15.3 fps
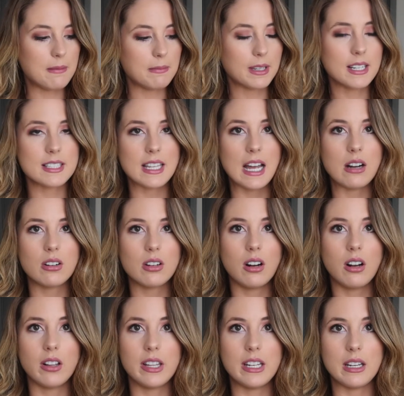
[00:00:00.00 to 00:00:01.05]
Because the
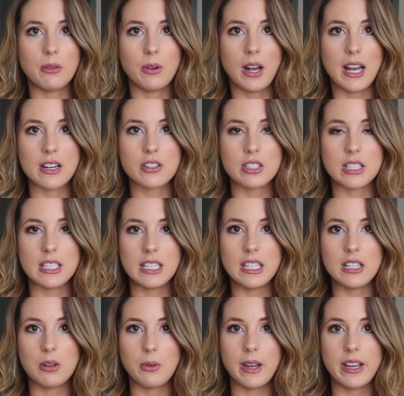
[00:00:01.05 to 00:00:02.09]
alcohol in it will actually
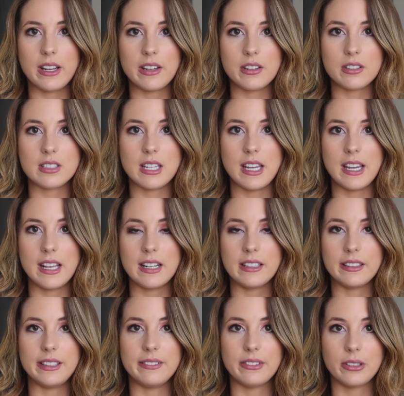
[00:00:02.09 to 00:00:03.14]
eat away at your tan
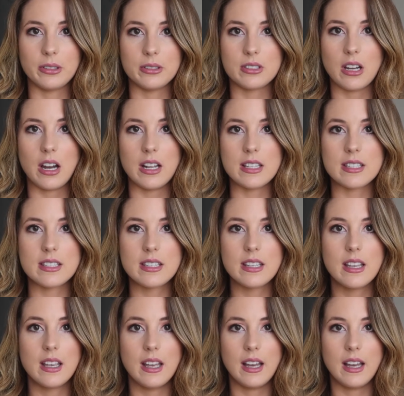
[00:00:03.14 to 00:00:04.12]
and leave little dots,